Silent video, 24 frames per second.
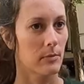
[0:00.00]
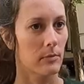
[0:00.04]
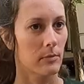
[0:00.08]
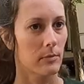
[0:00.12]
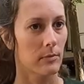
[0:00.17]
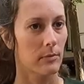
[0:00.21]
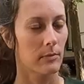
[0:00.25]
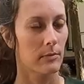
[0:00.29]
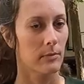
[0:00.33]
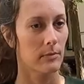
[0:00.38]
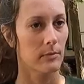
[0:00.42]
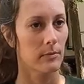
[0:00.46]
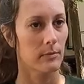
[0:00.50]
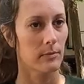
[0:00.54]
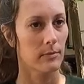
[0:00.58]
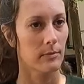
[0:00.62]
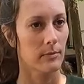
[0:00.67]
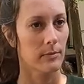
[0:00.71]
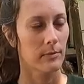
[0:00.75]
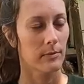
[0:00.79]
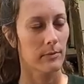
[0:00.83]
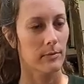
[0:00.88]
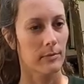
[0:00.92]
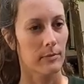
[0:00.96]

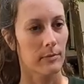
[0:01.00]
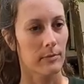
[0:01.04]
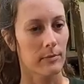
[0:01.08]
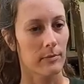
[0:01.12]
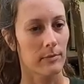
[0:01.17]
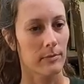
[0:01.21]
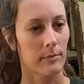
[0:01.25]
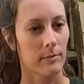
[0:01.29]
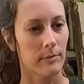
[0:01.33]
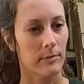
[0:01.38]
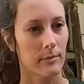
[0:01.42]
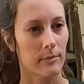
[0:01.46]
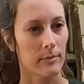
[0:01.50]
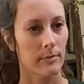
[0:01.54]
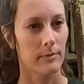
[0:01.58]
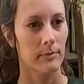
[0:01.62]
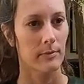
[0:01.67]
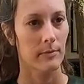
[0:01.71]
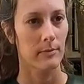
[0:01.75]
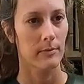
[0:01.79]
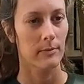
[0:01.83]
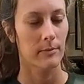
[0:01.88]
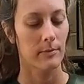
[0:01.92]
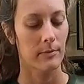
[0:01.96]

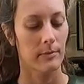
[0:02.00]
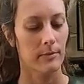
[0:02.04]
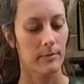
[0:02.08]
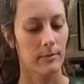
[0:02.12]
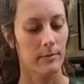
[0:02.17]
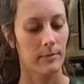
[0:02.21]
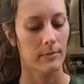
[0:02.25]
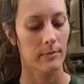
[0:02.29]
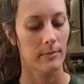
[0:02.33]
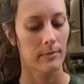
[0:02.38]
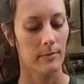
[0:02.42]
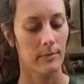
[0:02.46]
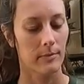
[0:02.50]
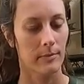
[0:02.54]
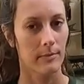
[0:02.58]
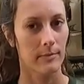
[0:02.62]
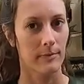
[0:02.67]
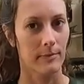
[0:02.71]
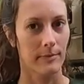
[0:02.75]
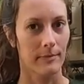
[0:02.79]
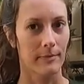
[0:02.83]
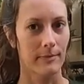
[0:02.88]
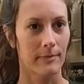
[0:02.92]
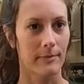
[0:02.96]

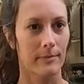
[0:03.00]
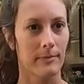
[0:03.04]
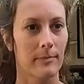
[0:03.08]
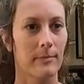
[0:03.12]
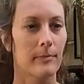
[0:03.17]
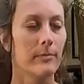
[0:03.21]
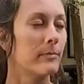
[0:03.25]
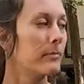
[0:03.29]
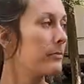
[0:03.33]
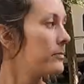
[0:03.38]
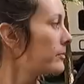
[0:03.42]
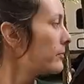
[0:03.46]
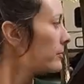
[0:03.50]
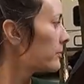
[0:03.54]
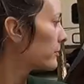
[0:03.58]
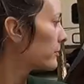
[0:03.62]
[no speech]